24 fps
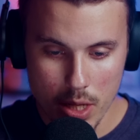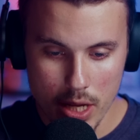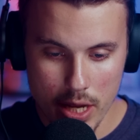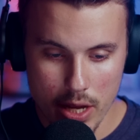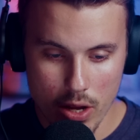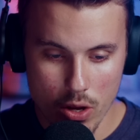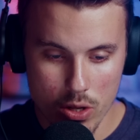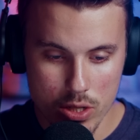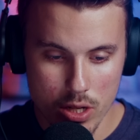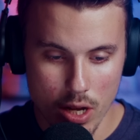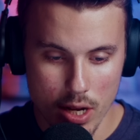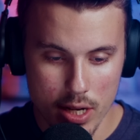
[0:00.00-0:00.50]

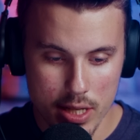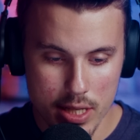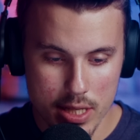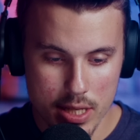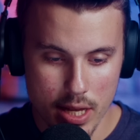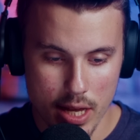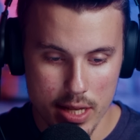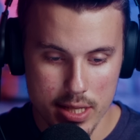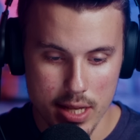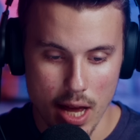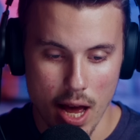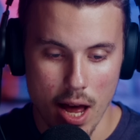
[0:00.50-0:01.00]
He goes on and
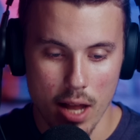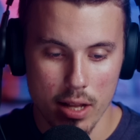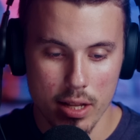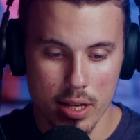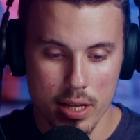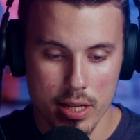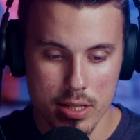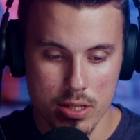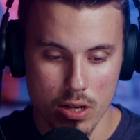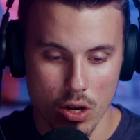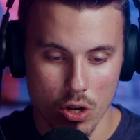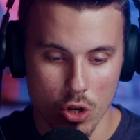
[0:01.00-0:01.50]
says,
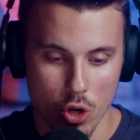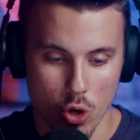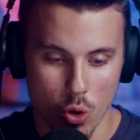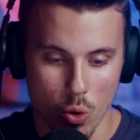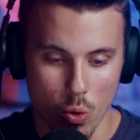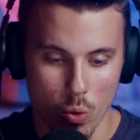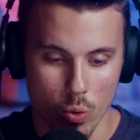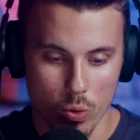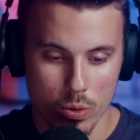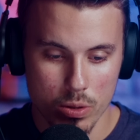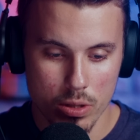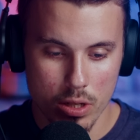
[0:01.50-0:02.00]
Allah is our
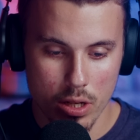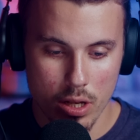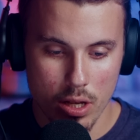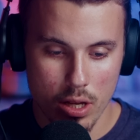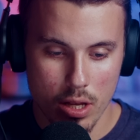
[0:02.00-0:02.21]
goal.